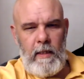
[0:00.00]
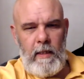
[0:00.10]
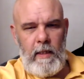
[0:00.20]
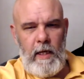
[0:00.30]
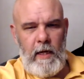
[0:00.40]

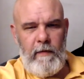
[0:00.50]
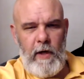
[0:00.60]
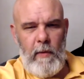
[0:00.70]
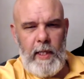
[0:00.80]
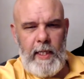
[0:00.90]
You don't even
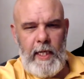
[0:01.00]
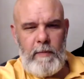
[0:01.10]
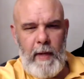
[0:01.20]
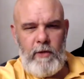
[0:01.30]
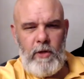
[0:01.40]
know where the kid's
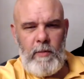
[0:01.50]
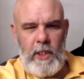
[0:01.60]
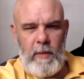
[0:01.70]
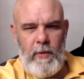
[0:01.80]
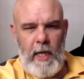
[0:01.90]
bedroom is,
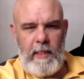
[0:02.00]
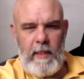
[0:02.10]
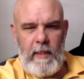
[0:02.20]
you prat.